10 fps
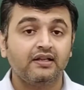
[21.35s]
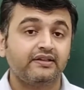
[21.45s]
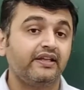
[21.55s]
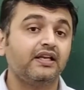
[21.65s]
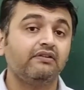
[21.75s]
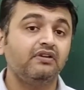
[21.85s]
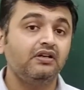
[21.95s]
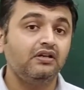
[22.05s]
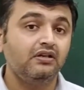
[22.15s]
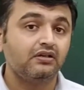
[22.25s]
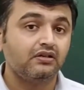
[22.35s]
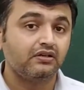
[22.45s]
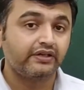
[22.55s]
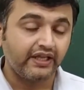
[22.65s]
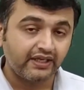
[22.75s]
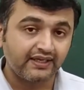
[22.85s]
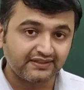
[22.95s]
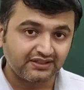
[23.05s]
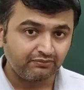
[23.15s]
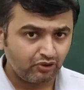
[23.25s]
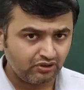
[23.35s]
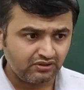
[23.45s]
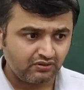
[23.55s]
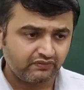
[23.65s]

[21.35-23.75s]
Then I will take an example on